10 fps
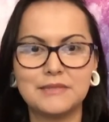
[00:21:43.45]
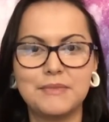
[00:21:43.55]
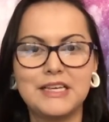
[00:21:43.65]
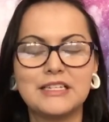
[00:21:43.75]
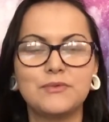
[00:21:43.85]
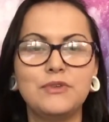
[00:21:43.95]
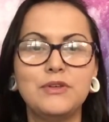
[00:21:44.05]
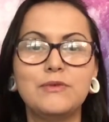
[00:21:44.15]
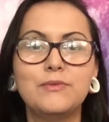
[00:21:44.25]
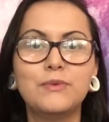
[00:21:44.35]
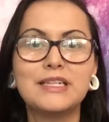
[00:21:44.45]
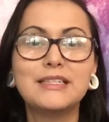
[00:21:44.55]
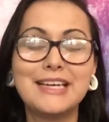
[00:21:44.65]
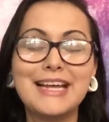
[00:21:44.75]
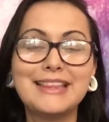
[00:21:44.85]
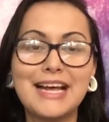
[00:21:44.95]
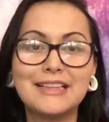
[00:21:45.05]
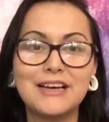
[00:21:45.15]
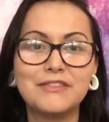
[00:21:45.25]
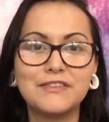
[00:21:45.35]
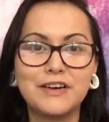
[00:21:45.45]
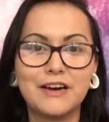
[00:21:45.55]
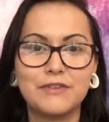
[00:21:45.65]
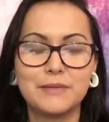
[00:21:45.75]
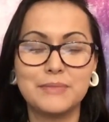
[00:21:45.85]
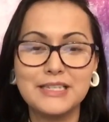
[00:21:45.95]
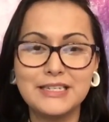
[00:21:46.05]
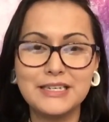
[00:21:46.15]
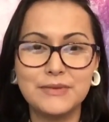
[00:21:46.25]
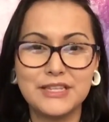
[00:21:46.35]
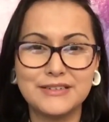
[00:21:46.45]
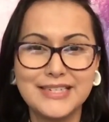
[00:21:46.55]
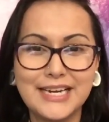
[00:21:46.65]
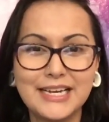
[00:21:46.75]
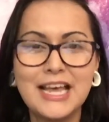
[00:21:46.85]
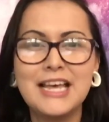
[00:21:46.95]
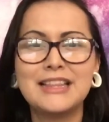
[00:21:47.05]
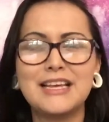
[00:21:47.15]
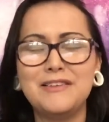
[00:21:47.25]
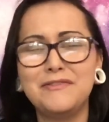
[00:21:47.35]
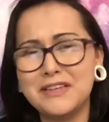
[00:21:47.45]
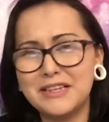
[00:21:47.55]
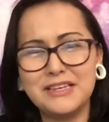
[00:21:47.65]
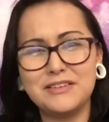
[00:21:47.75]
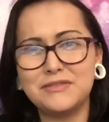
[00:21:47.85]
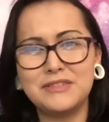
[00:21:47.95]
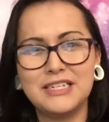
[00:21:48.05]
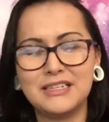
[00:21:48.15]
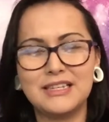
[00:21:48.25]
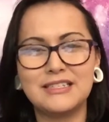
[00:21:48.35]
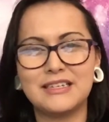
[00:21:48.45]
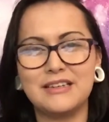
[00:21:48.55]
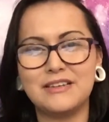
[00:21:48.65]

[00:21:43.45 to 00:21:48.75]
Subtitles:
because you will get that level of comfortability with your deck that you feel like you don't need to cleanse it.